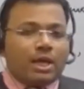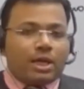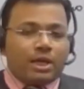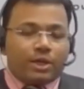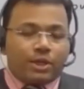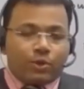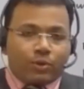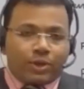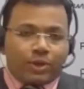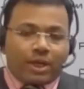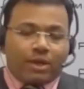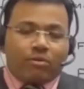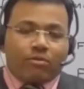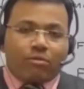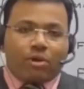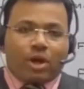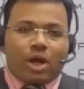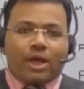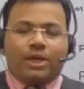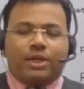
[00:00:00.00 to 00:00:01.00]
you can
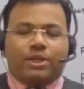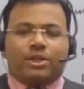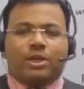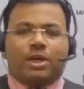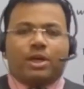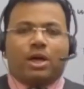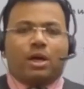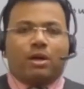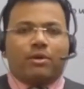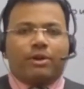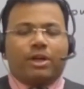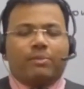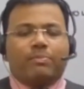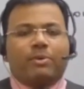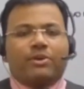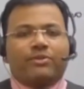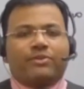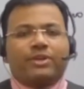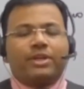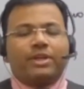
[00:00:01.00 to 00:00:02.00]
write
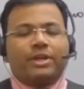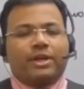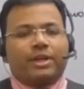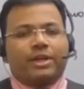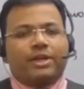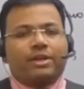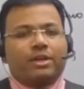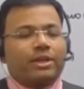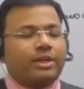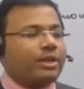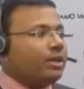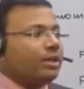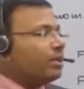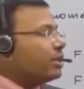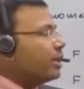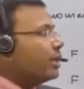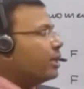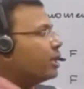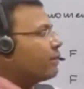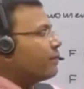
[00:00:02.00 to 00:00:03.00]
100% correctly
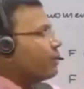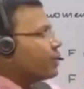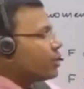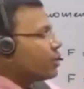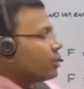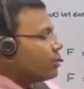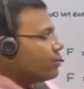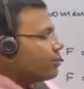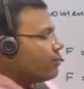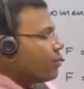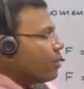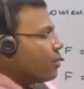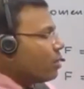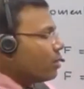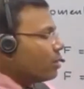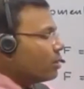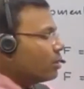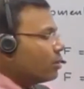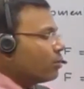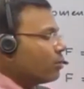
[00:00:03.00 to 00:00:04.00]
the equations
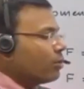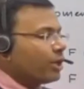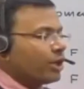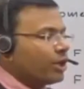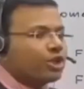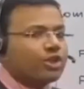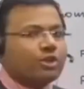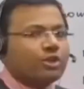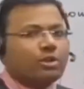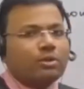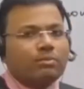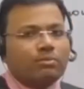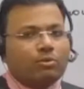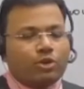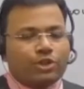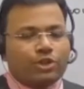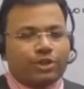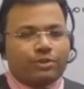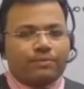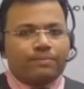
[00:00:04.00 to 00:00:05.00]
for rotational
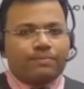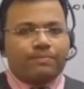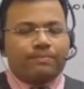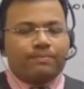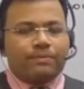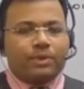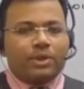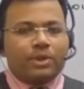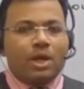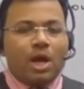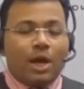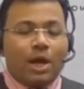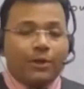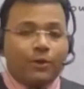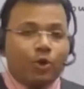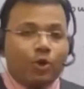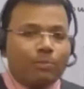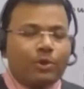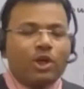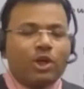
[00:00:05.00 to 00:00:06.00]
motion. I
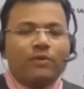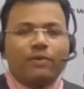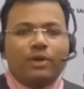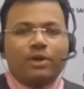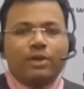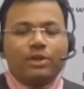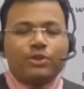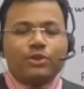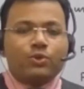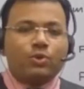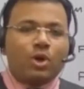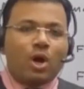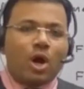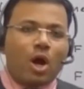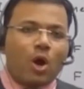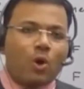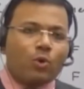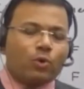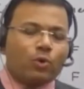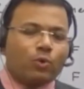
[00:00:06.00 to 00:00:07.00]
hope you have understood
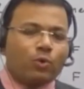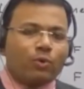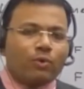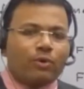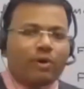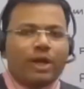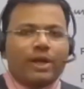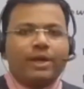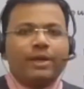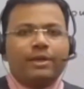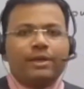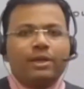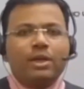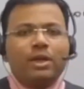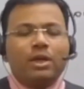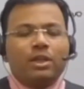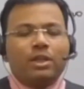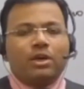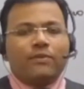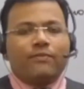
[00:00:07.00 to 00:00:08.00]
how to write
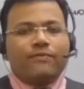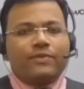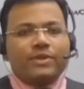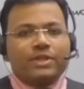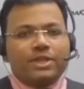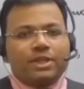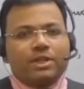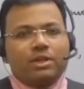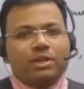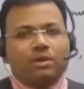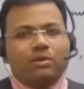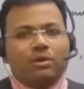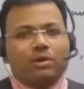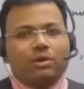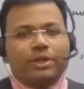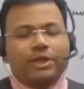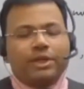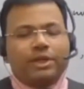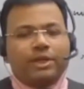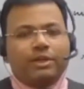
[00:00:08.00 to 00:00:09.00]
the physical
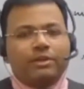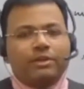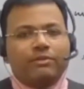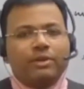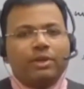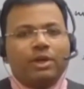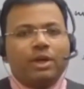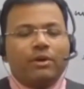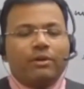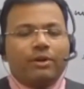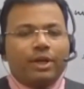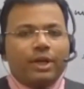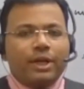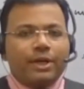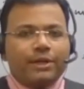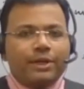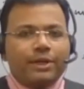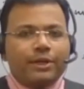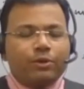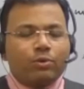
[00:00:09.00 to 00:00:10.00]
quantities
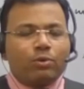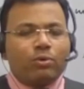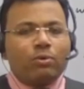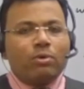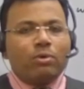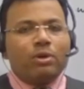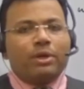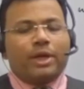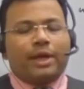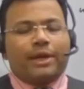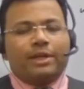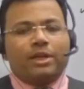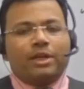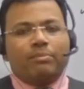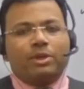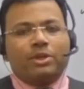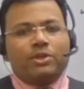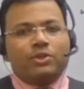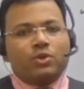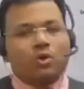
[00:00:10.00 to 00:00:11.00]
related to
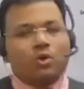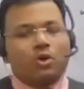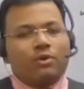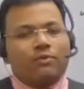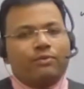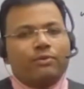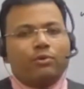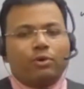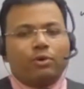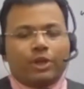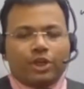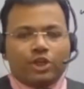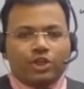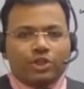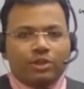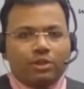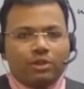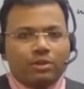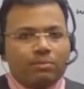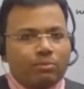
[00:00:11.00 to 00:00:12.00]
dynamics of
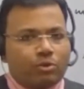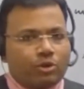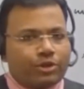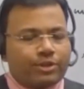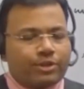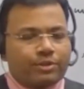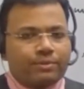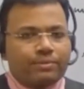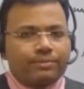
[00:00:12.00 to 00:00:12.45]
rotational motion.